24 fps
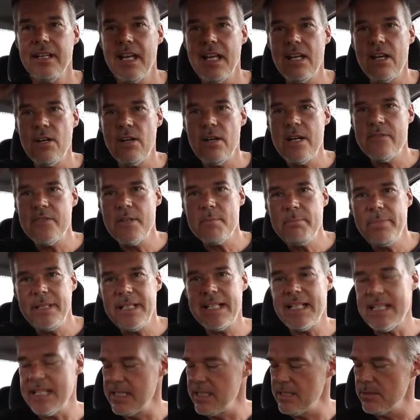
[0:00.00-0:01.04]
Hello
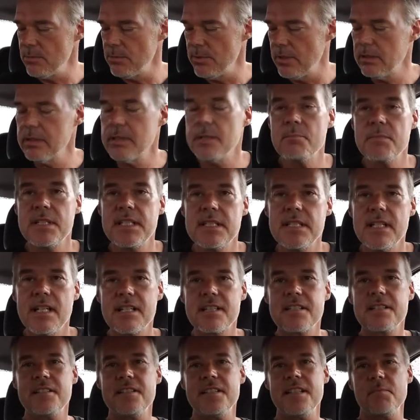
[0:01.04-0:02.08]
everybody, welcome to
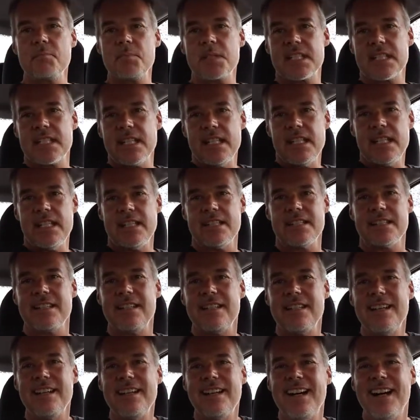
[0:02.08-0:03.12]
Dr. Deep State.
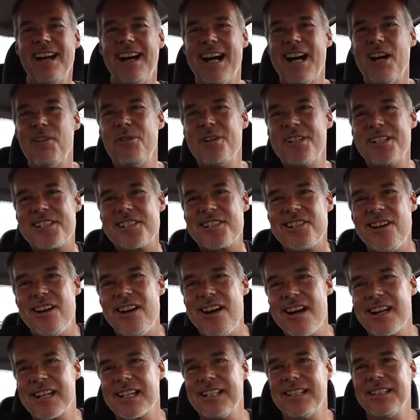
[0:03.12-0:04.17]
I want to
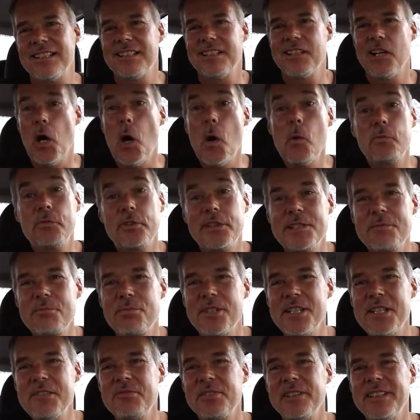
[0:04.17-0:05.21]
talk, hopefully
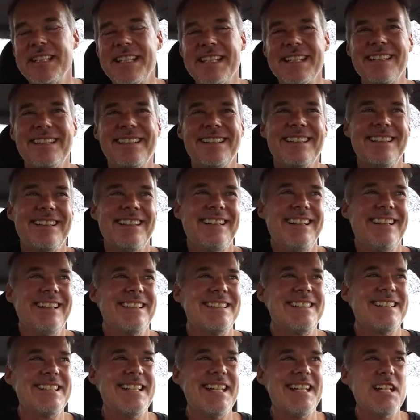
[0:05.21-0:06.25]
briefly,
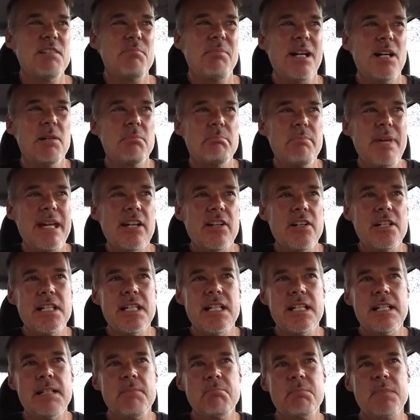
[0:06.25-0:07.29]
today about
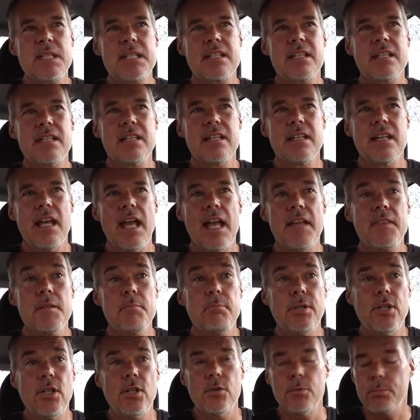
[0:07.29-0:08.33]
paradigms and the
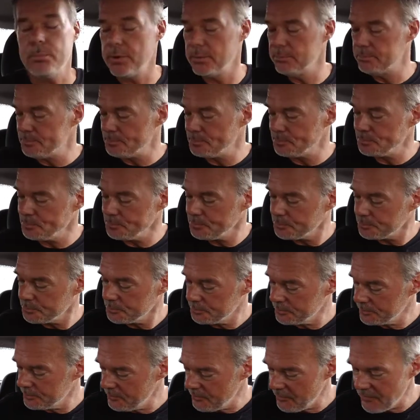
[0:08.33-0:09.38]
Pope.
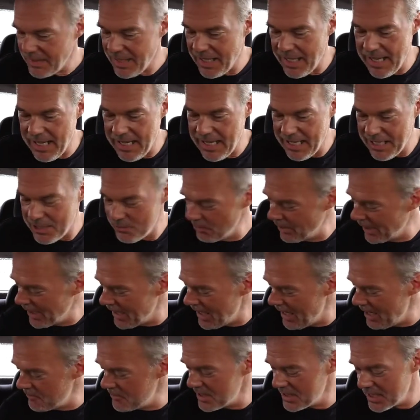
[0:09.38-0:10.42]
And what I
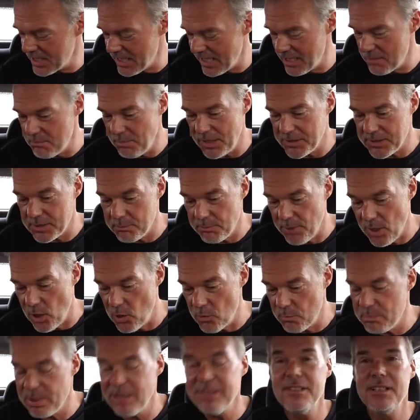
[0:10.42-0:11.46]
have to say about the
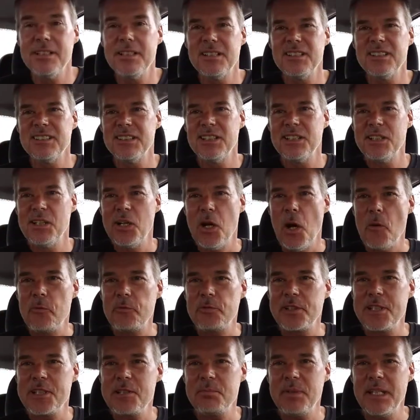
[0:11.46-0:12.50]
Pope,
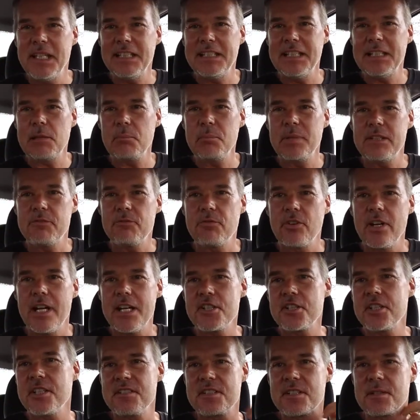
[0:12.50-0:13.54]
hopefully it'll be a little bit
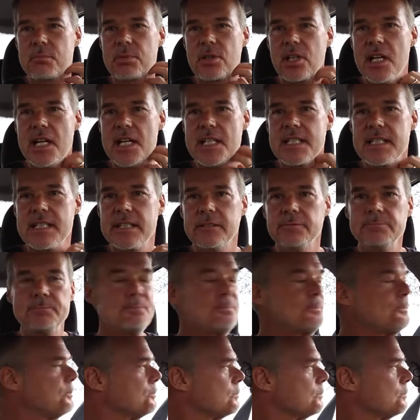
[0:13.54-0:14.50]
fresh and surprising.